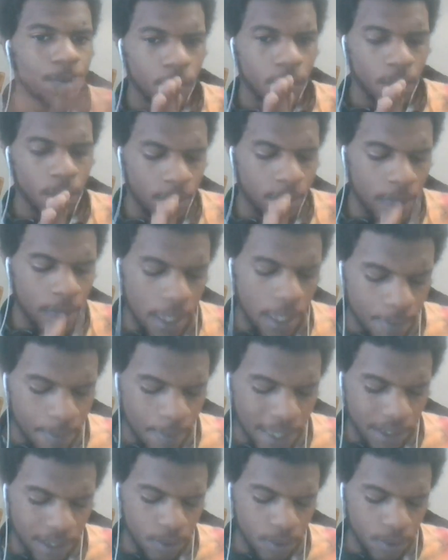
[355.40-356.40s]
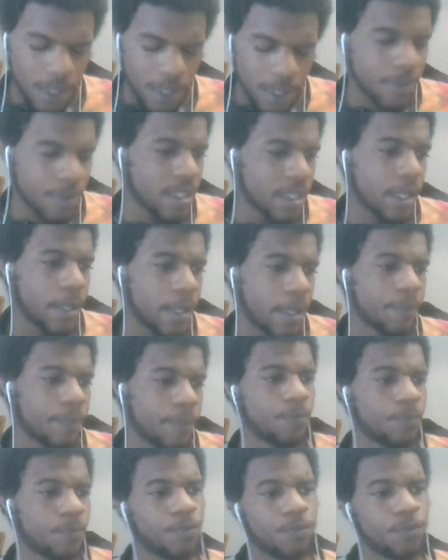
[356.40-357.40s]
now back to what I was saying.
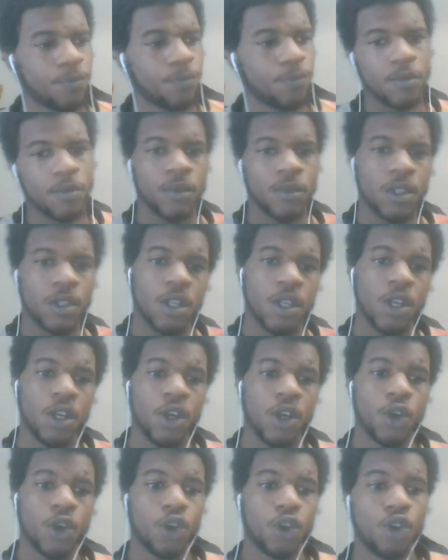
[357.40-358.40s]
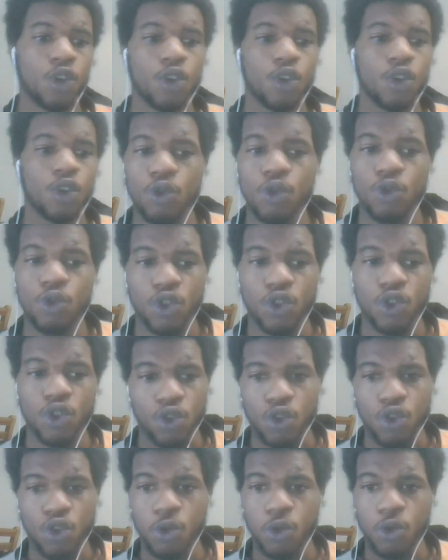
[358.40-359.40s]
You use
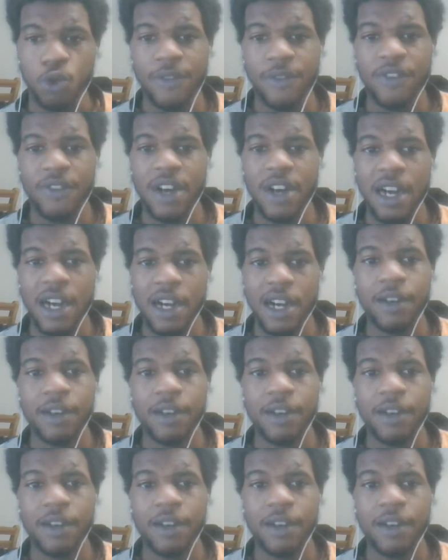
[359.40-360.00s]
25.